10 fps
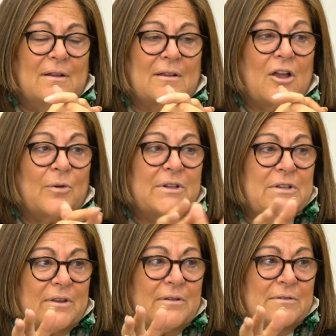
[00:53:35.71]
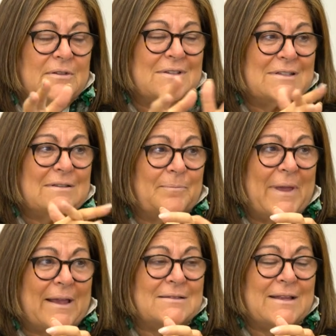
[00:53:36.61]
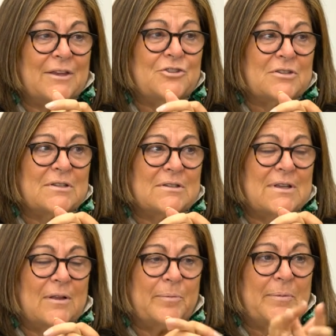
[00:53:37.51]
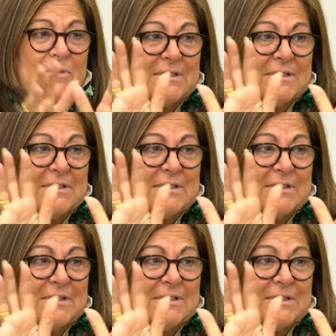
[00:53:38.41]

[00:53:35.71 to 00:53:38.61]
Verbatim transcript: go into the backstages and tell people,